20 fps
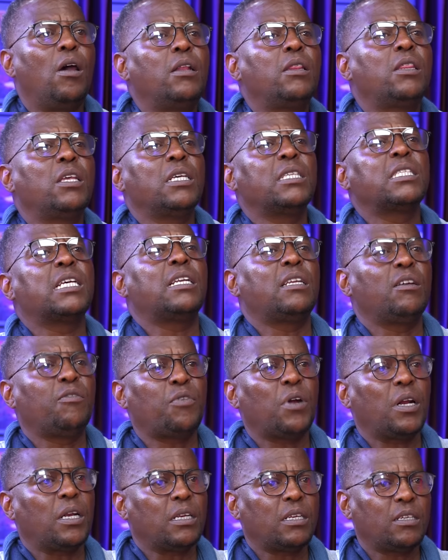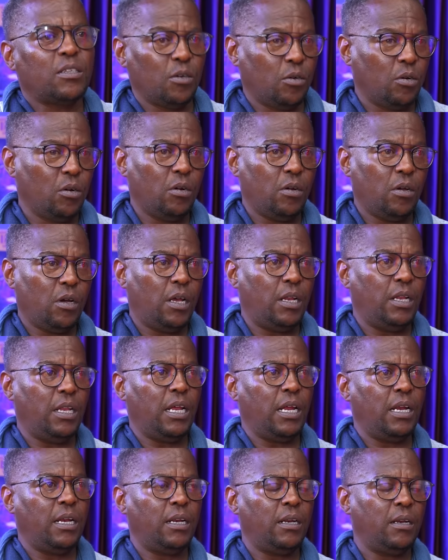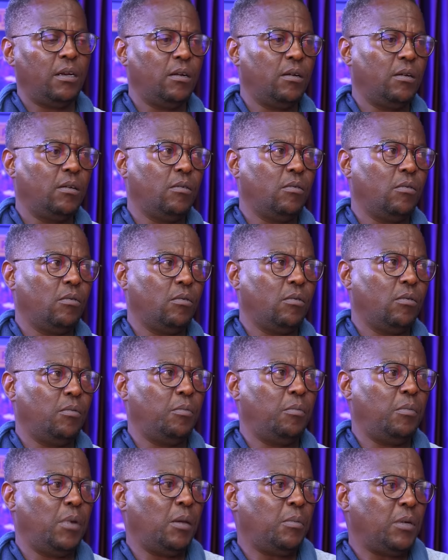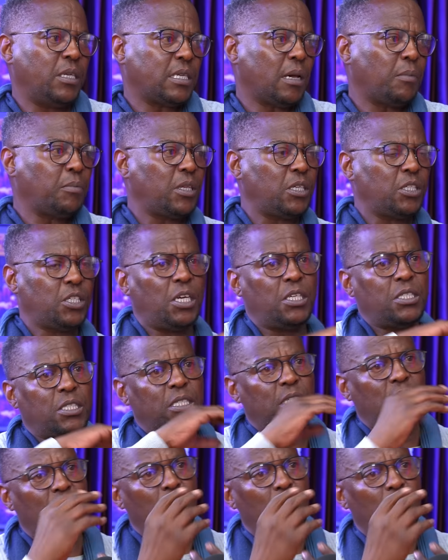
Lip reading: And things are different, you know? Yes. And then maybe something changes in